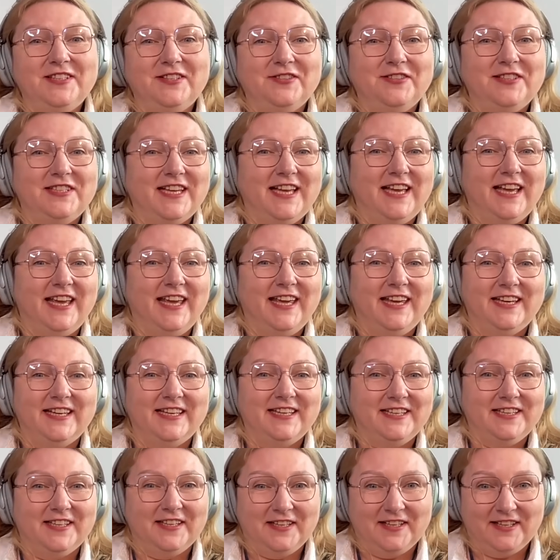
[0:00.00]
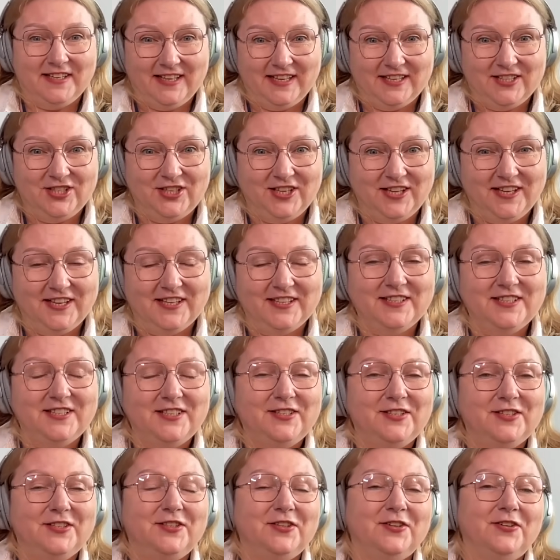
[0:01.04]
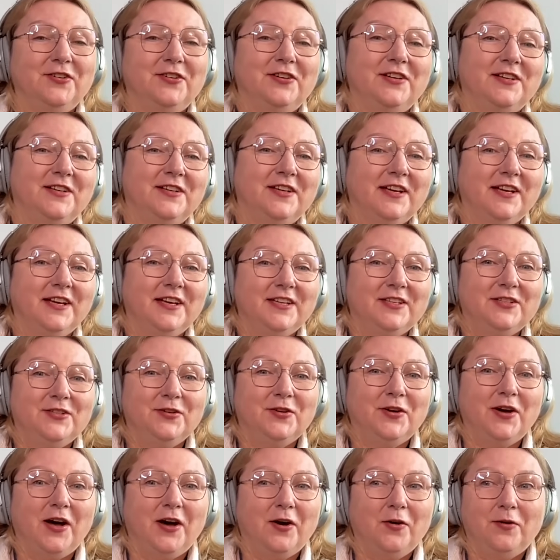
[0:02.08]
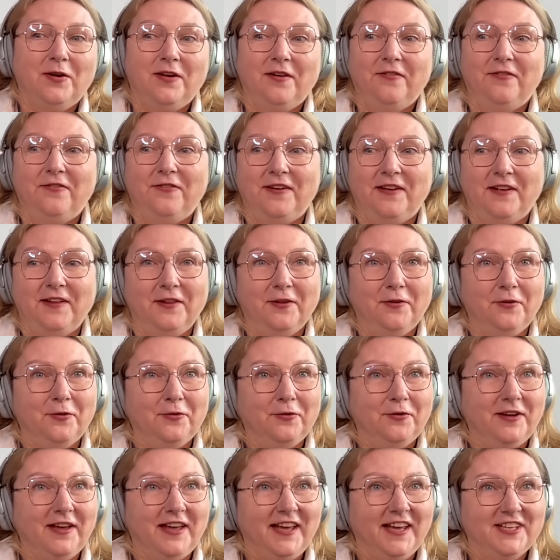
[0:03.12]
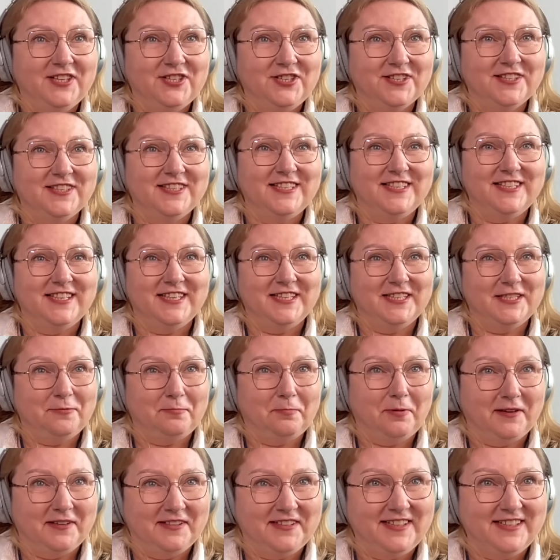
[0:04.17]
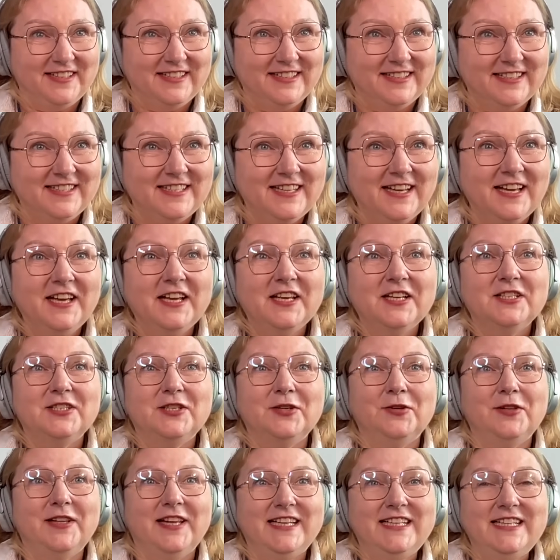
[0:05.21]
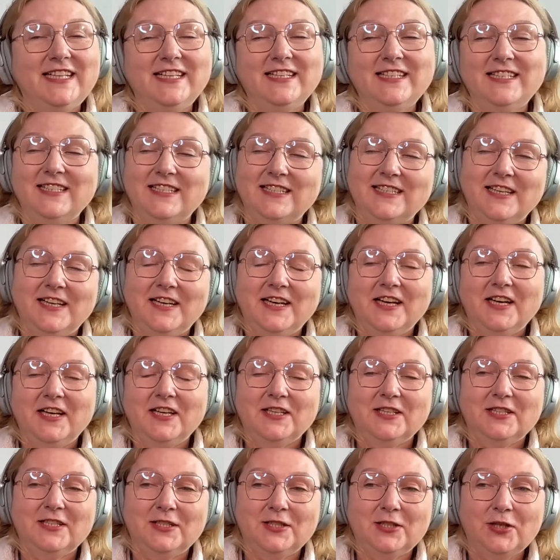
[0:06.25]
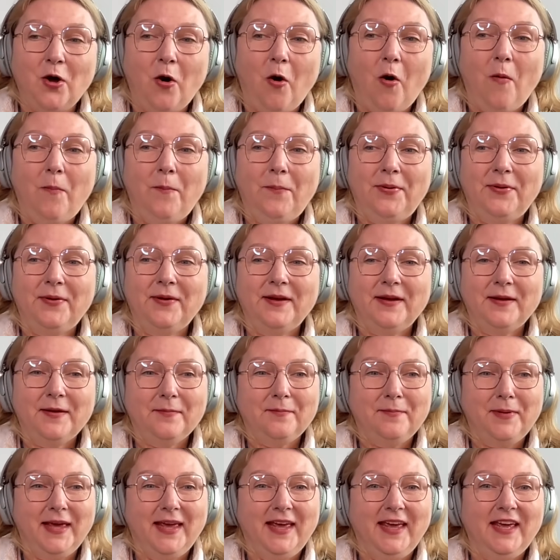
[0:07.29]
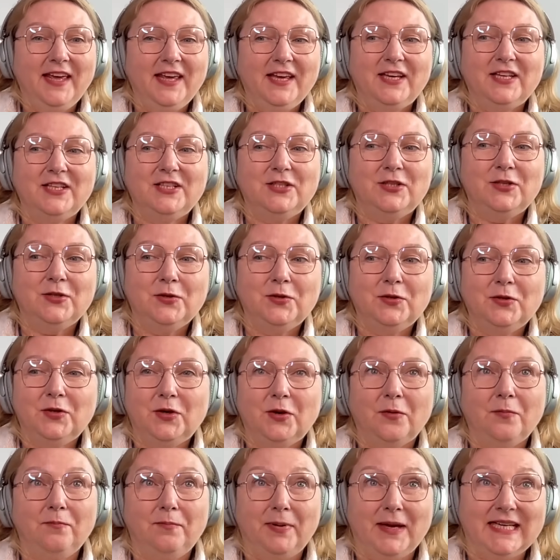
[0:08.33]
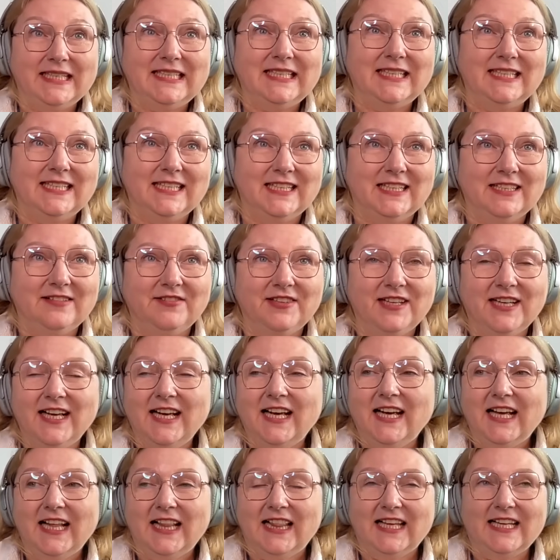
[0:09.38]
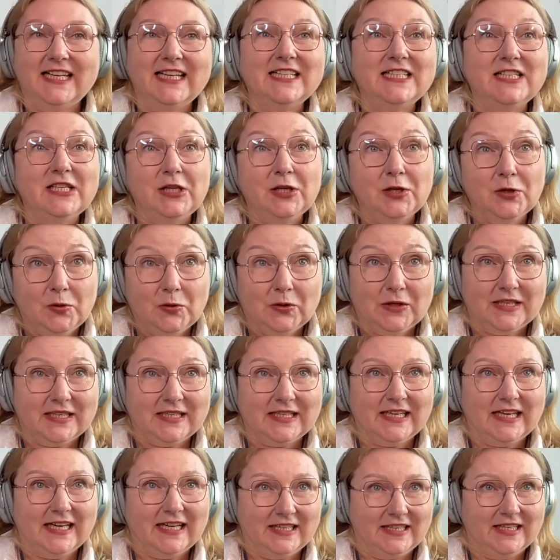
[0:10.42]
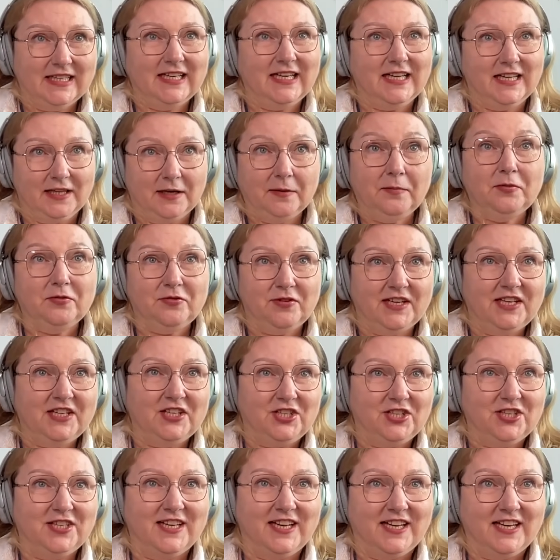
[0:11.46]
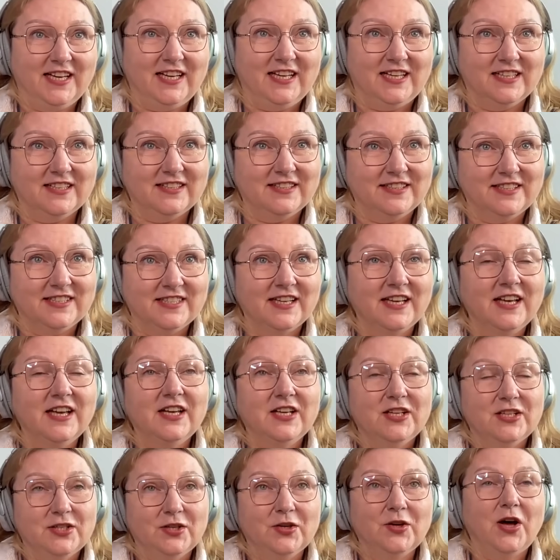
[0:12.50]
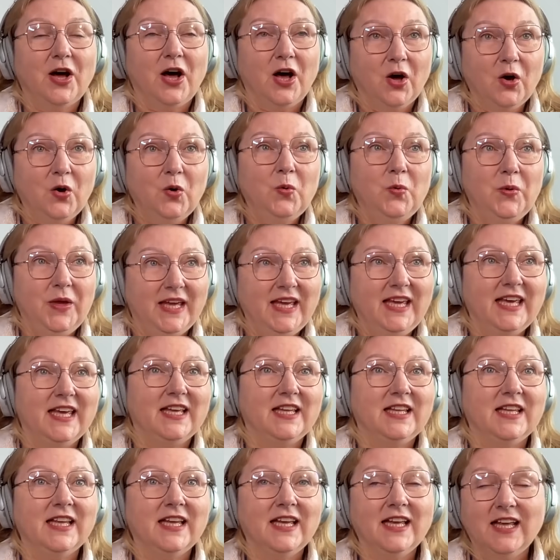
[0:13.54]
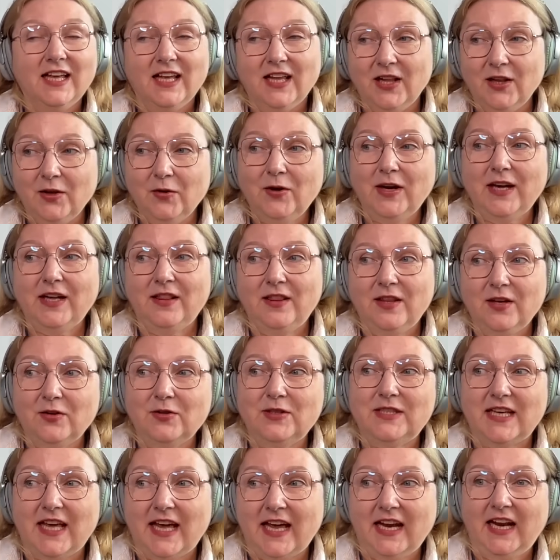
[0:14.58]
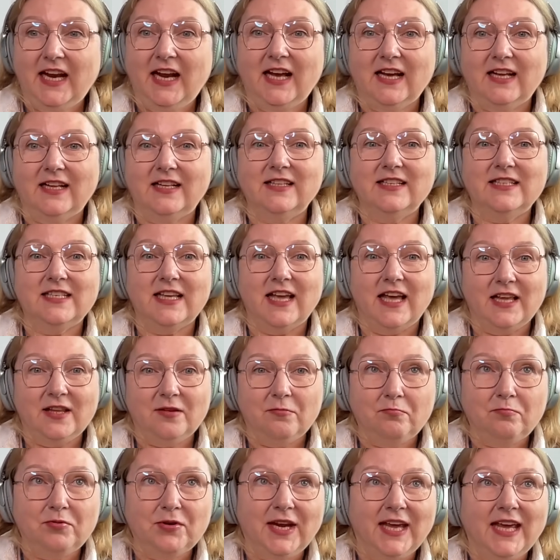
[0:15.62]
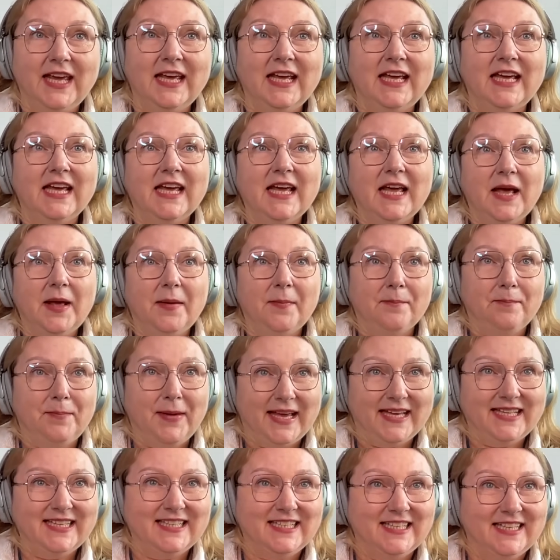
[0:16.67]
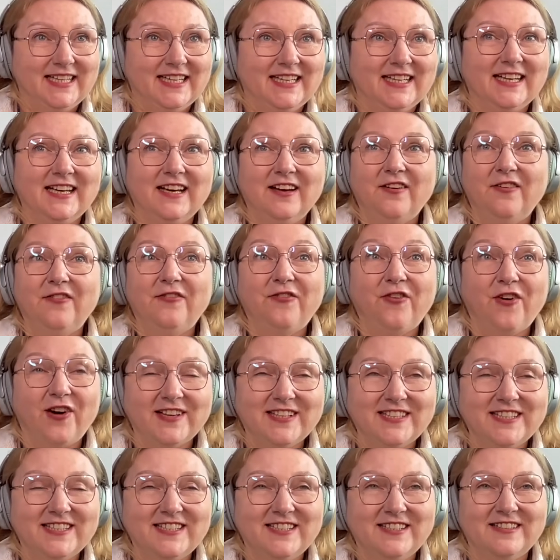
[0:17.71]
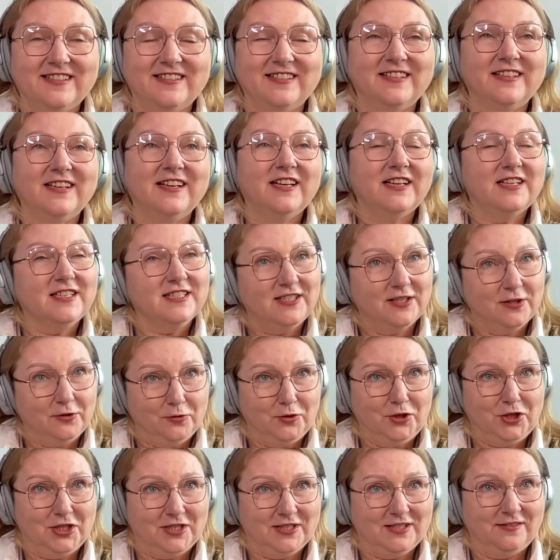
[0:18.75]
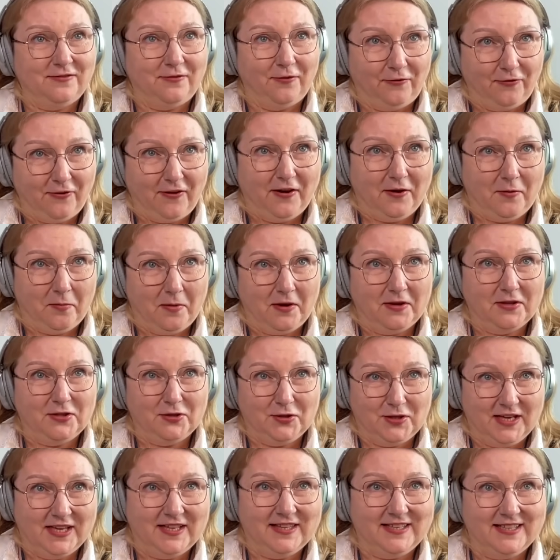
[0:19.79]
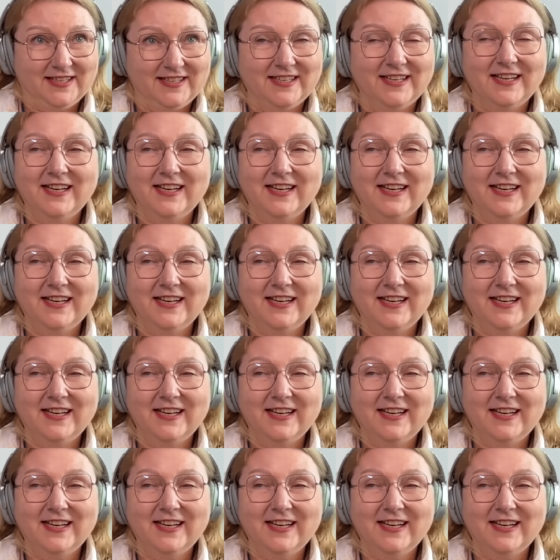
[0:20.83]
to take a chance to talk to our fellow agencies, partners. So let us stop being too competitive. Let us look at the collaboration angles. So how we can look at those angles and bring better, faster solutions for pharma together,